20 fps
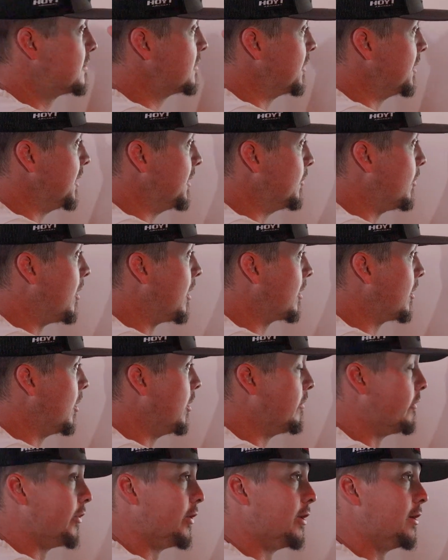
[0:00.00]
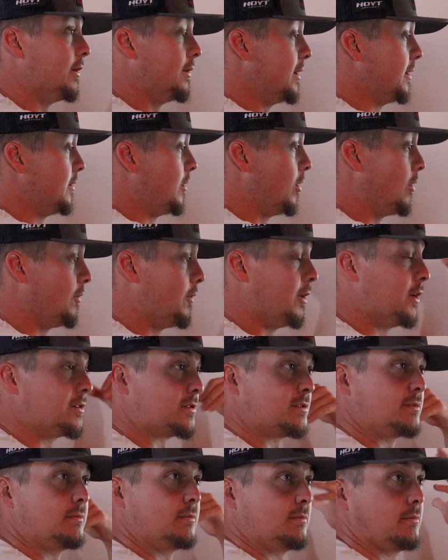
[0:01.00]
So you walk over and then, oh,
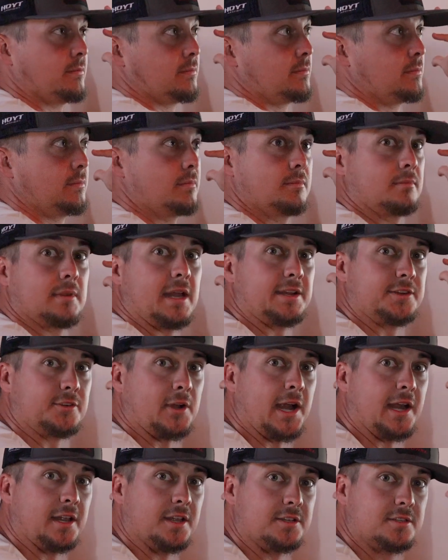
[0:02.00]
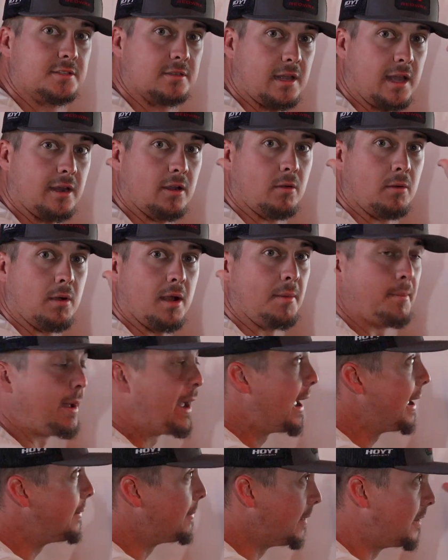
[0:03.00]
there's that drainage. I know where I'm
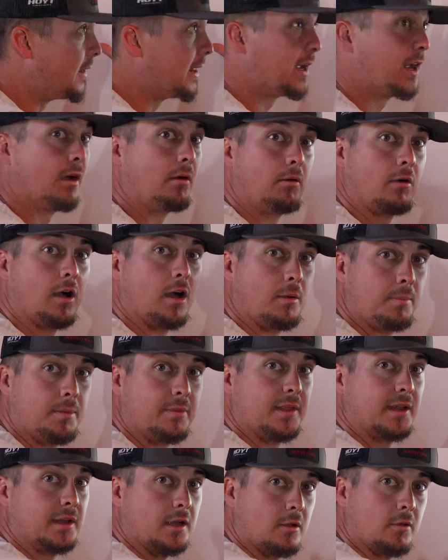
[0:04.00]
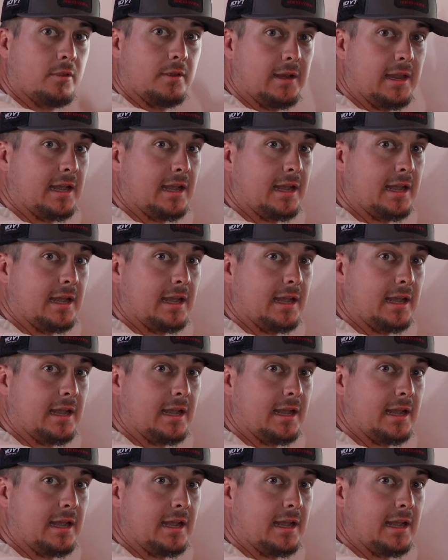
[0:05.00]
at. And then they go up and then go to the